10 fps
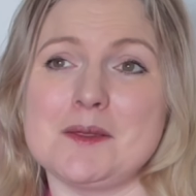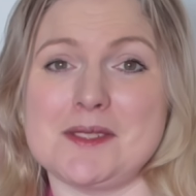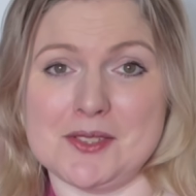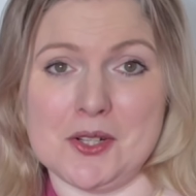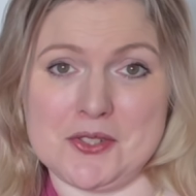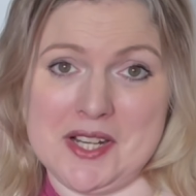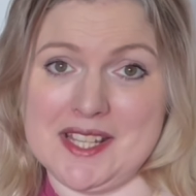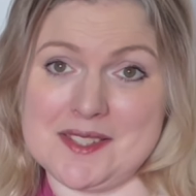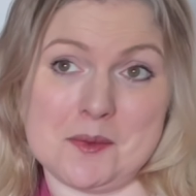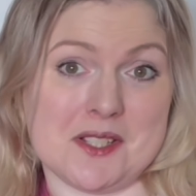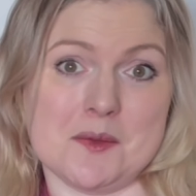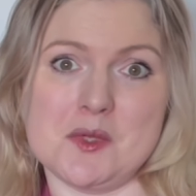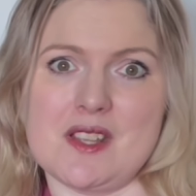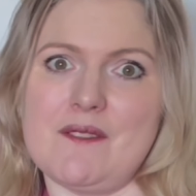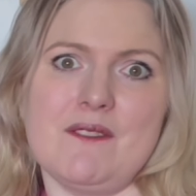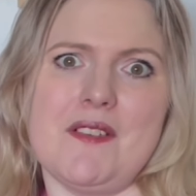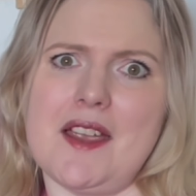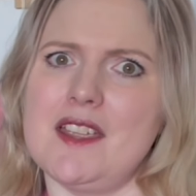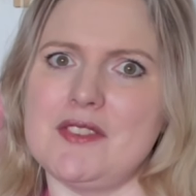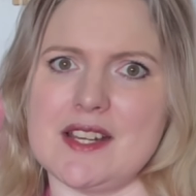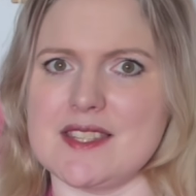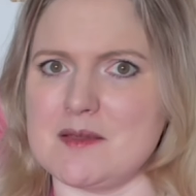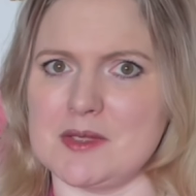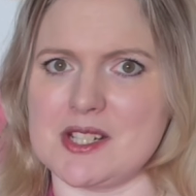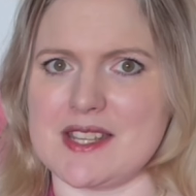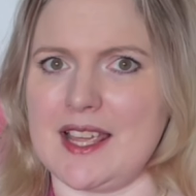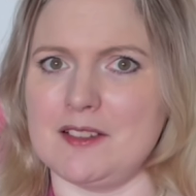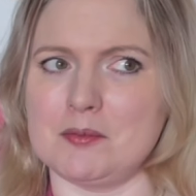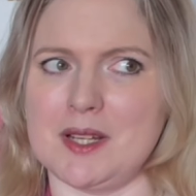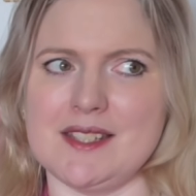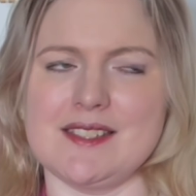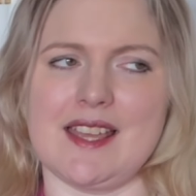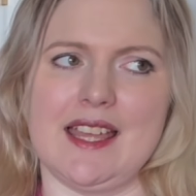saw a dress which it was a very similar style of print,